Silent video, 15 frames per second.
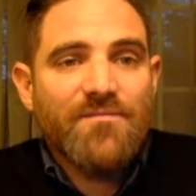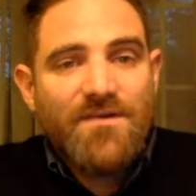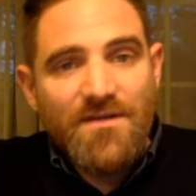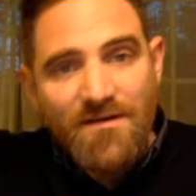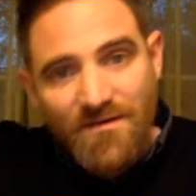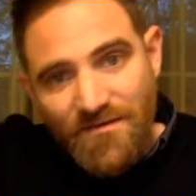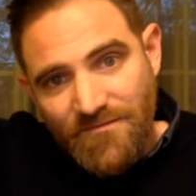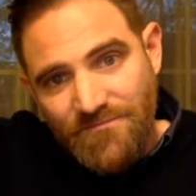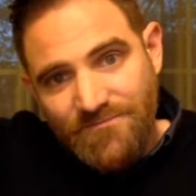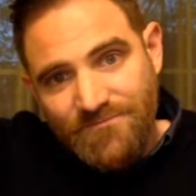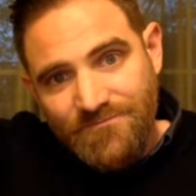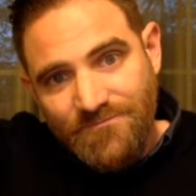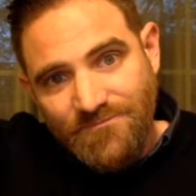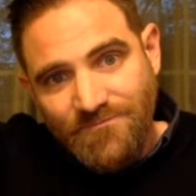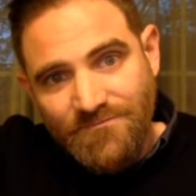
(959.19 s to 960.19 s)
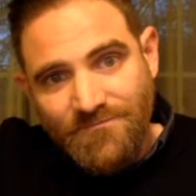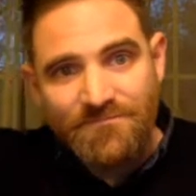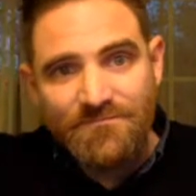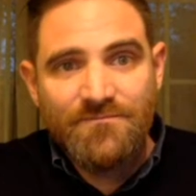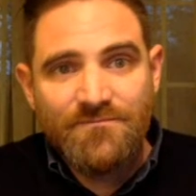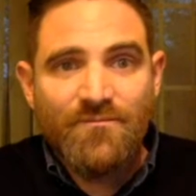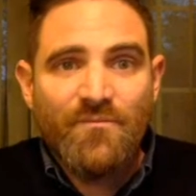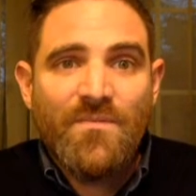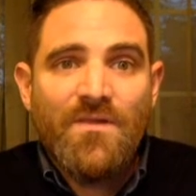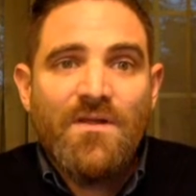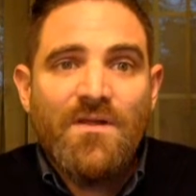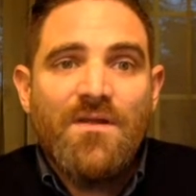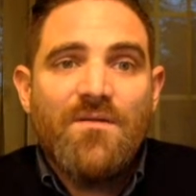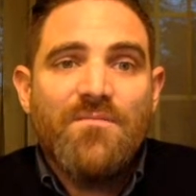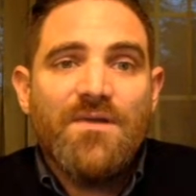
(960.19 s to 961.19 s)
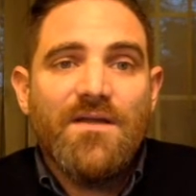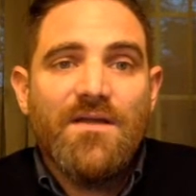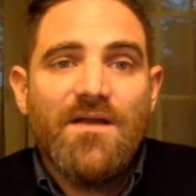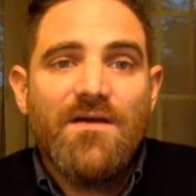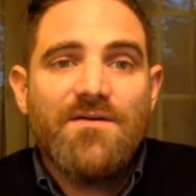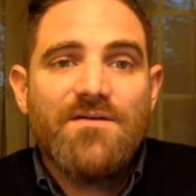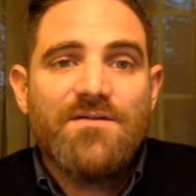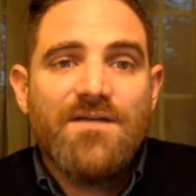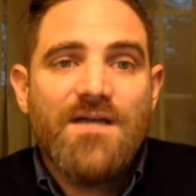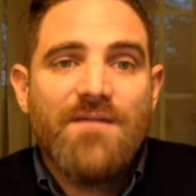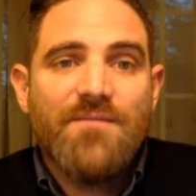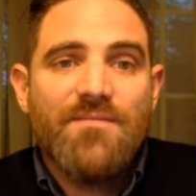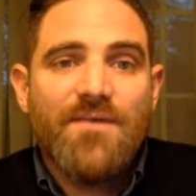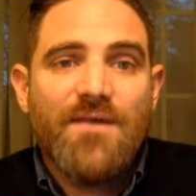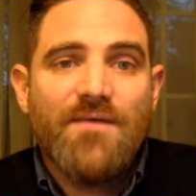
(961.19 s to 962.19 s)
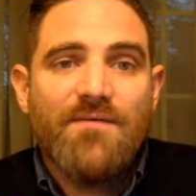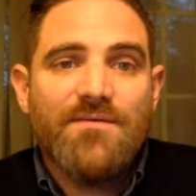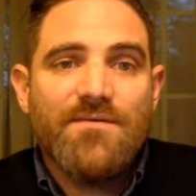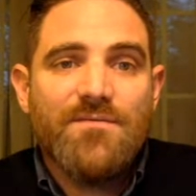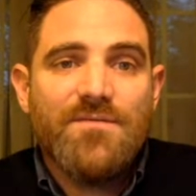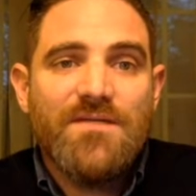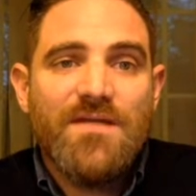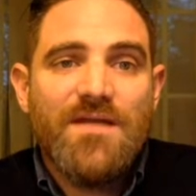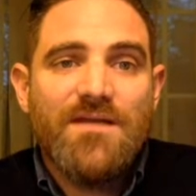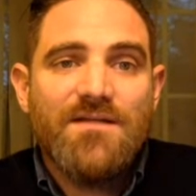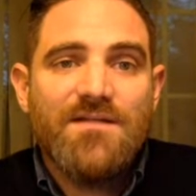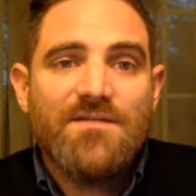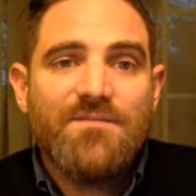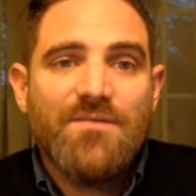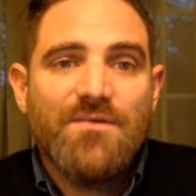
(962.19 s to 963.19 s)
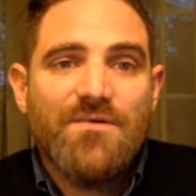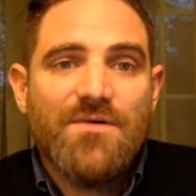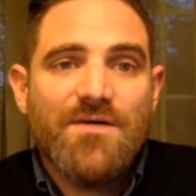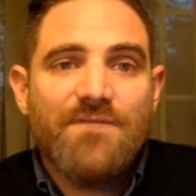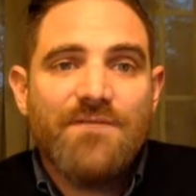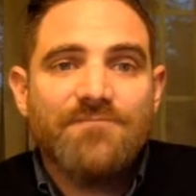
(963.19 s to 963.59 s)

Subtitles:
here. Pick a character type. I want to be an explorer.